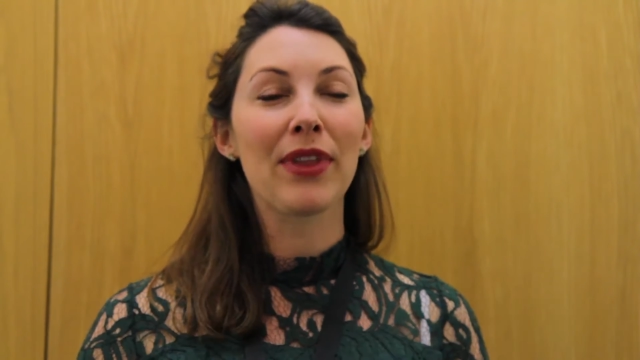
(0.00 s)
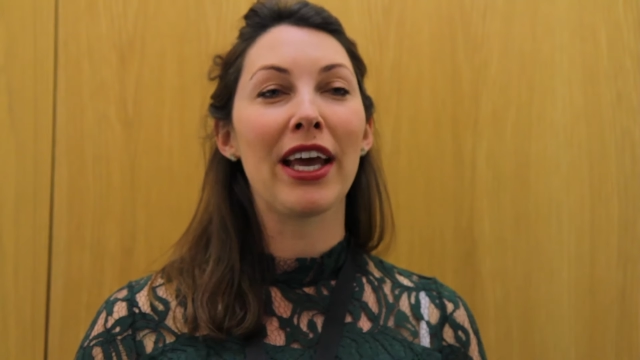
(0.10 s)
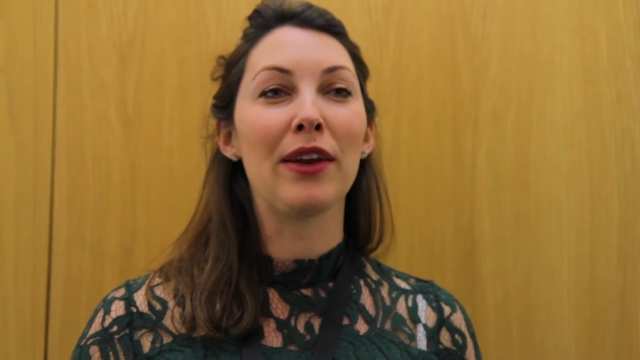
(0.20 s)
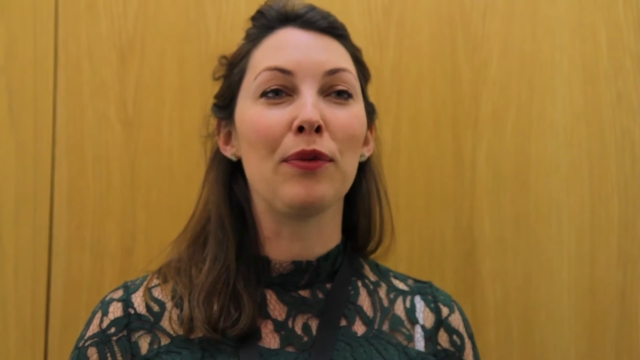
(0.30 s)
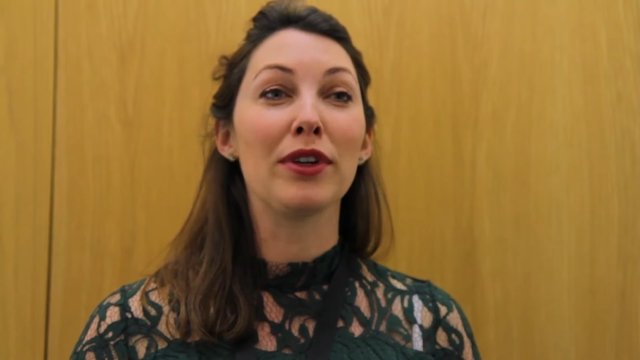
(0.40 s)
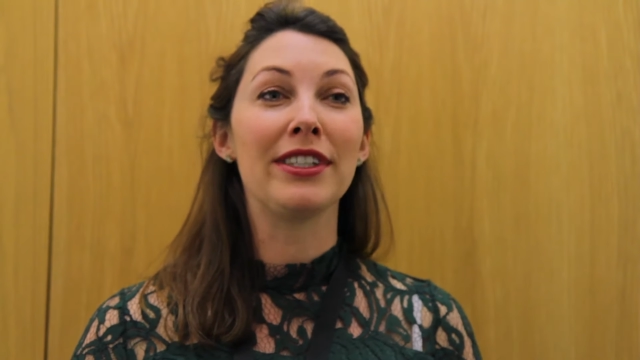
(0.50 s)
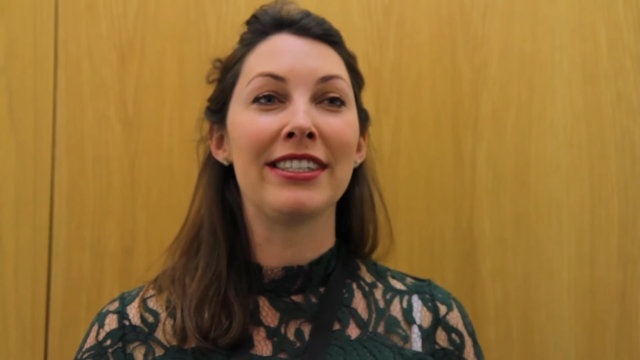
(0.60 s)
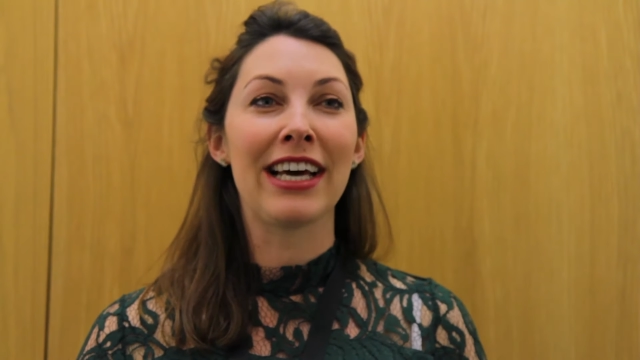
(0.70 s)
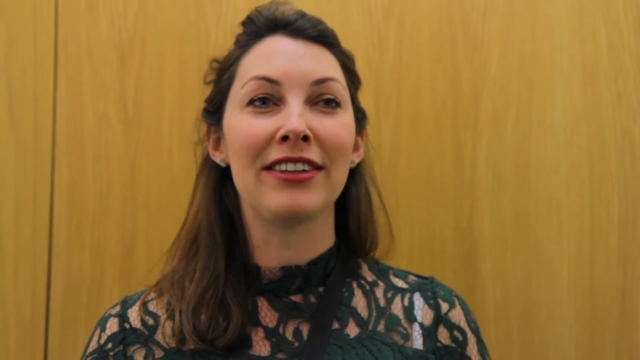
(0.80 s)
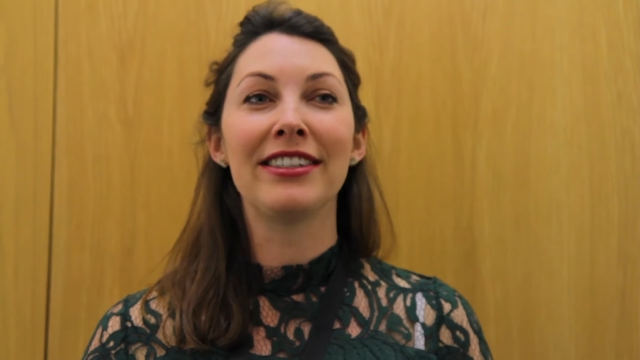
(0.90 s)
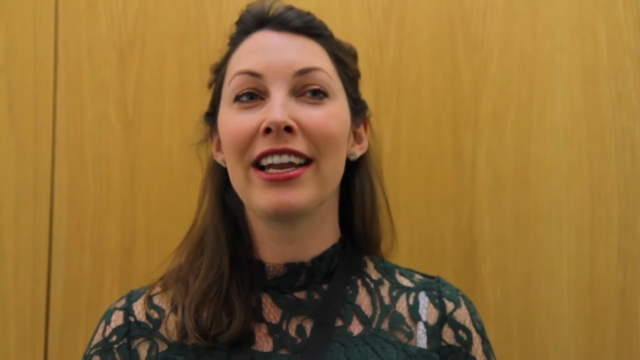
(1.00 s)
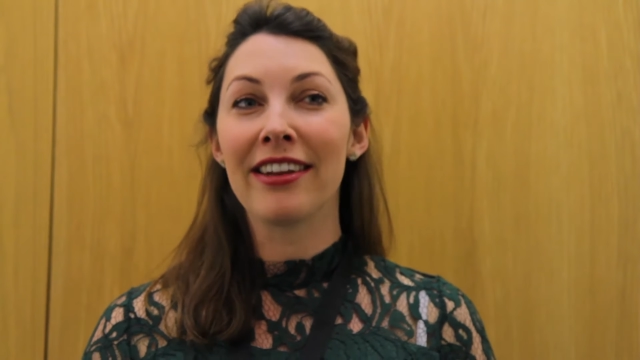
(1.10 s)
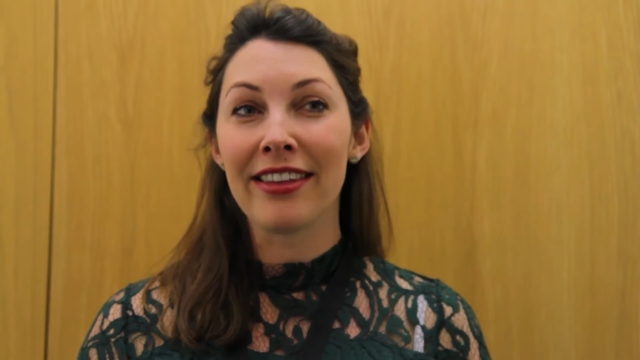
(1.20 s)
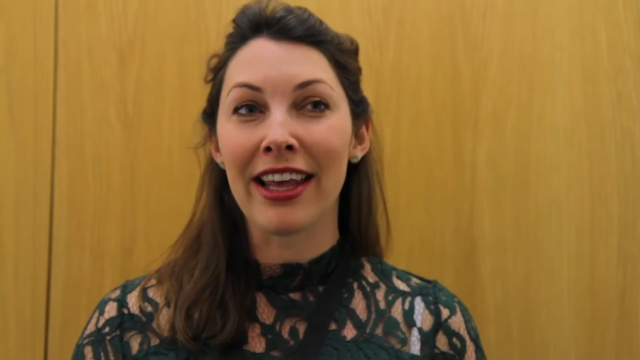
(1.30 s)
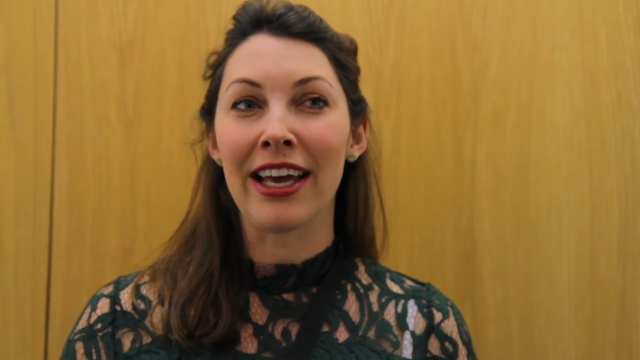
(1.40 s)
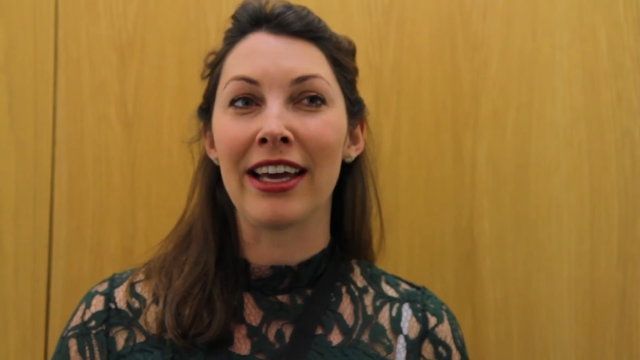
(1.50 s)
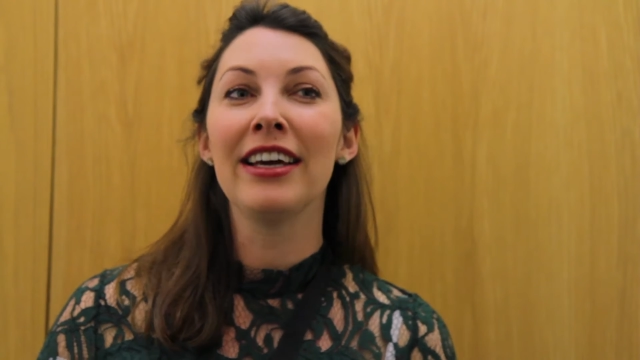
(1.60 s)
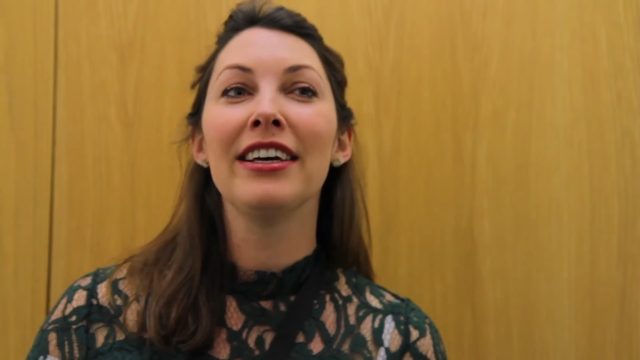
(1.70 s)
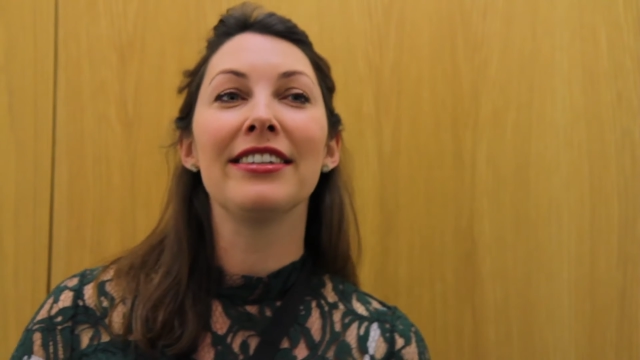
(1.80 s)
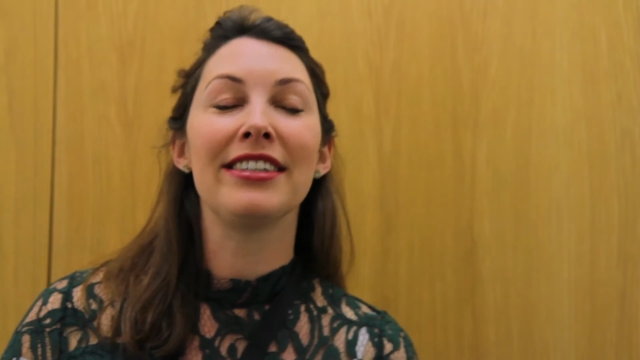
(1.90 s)
in what is our 10th year
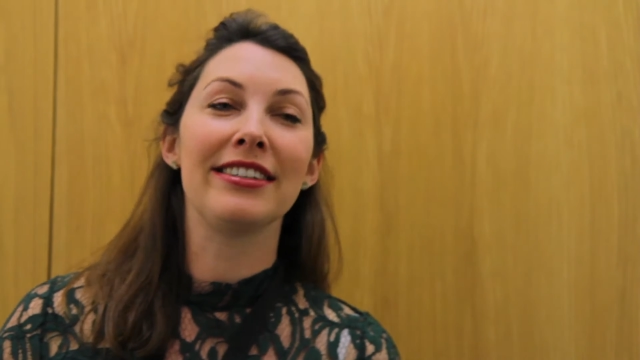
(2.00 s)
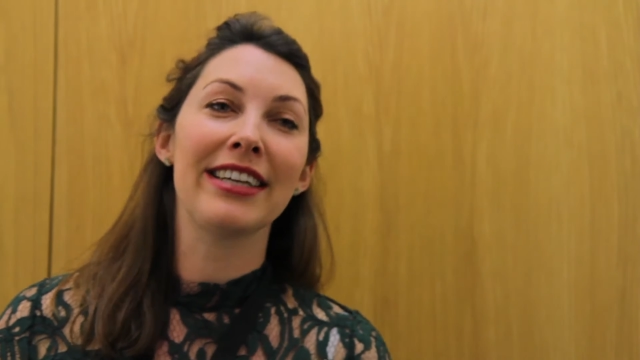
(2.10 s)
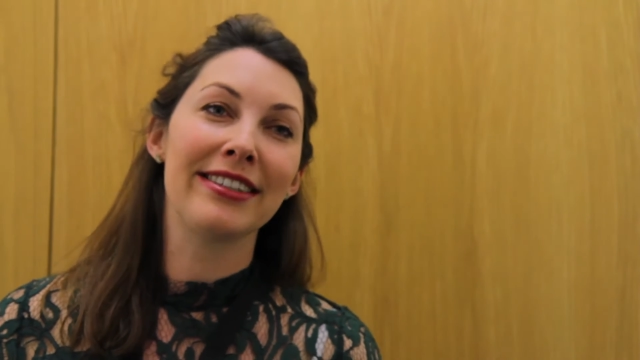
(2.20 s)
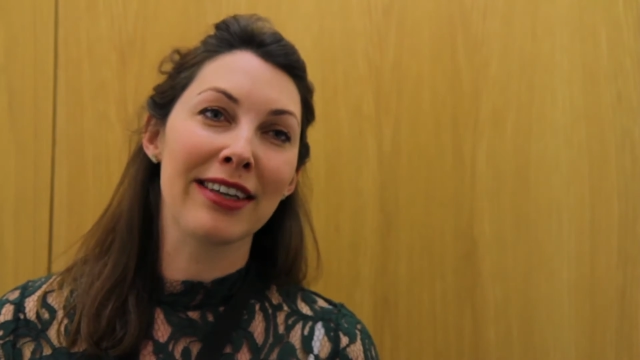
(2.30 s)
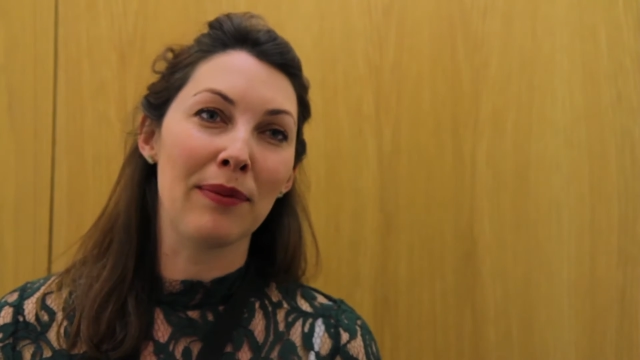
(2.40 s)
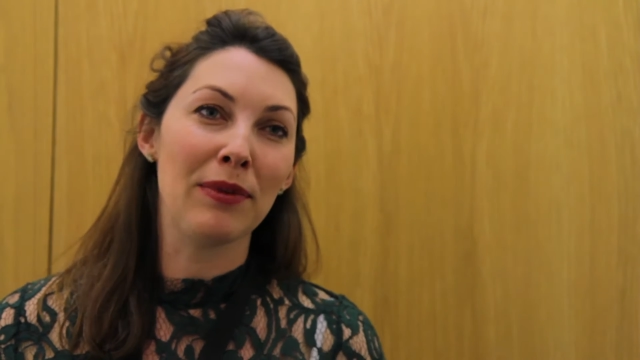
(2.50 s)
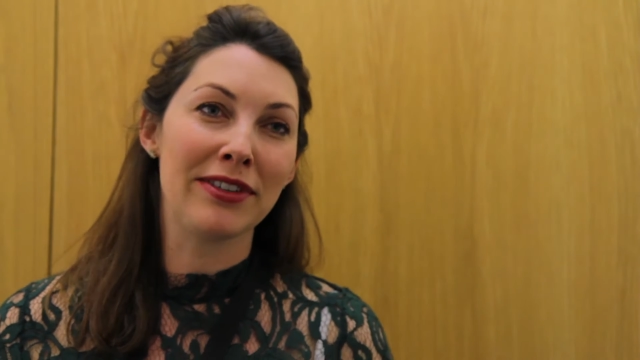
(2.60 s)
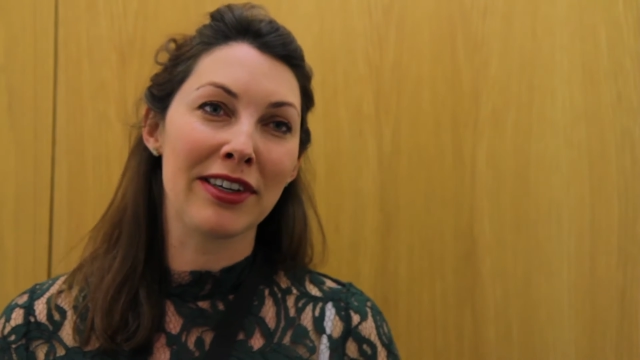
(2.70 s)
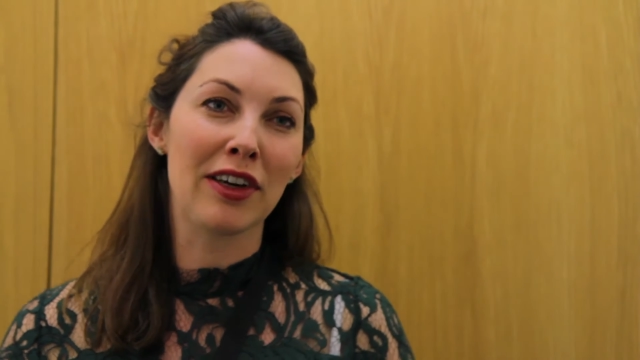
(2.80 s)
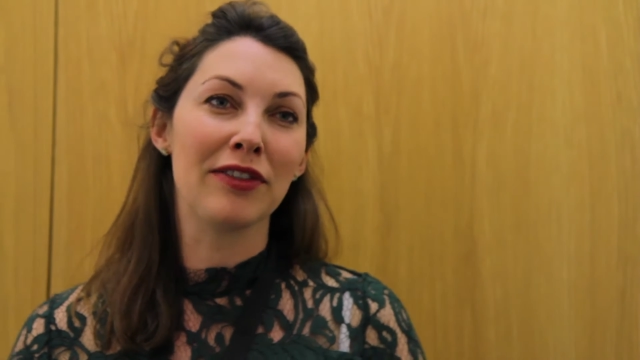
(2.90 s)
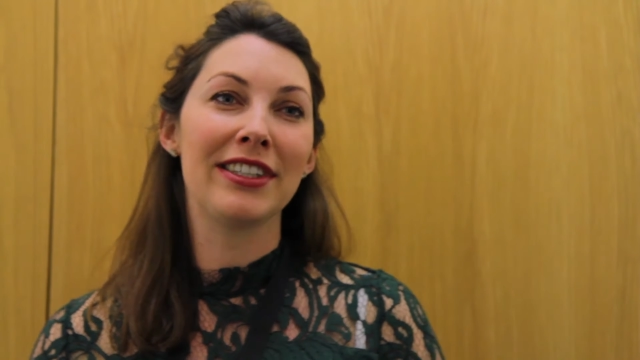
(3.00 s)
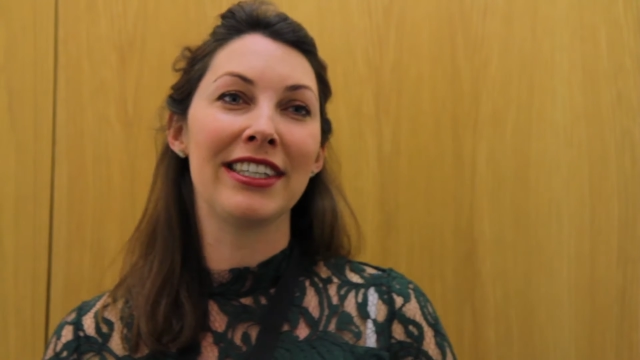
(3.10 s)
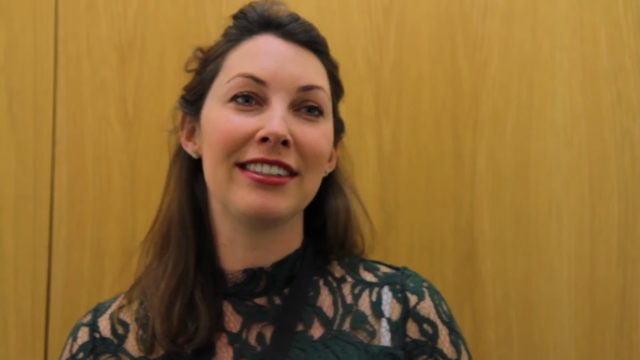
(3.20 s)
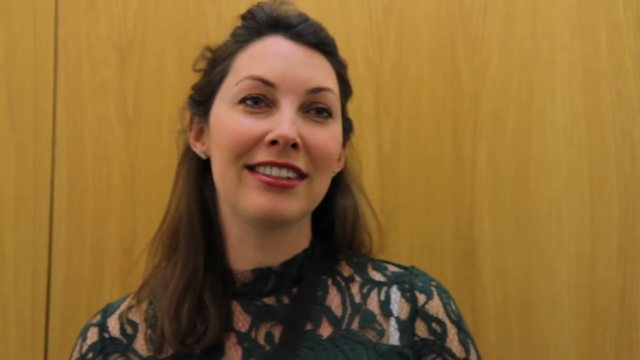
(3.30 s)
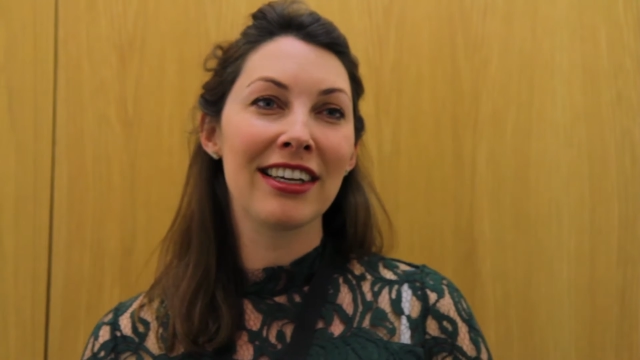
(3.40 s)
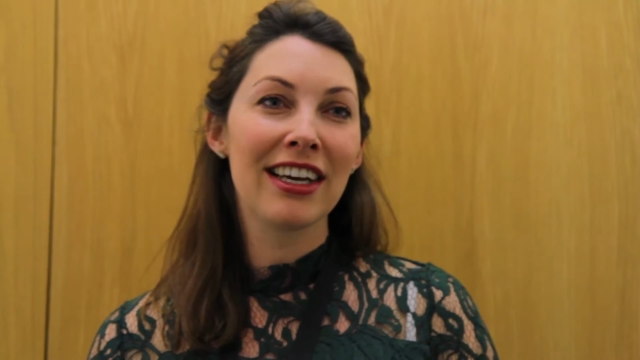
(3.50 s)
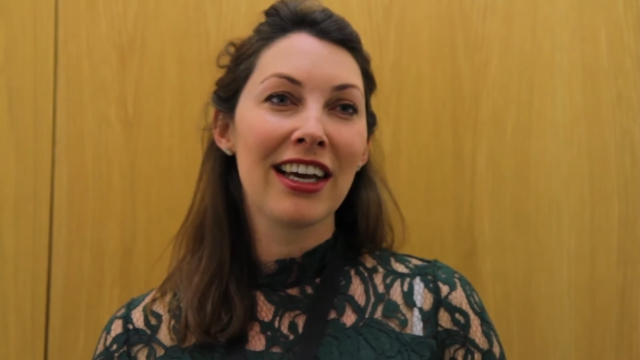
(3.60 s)
since setting up Music and Offices.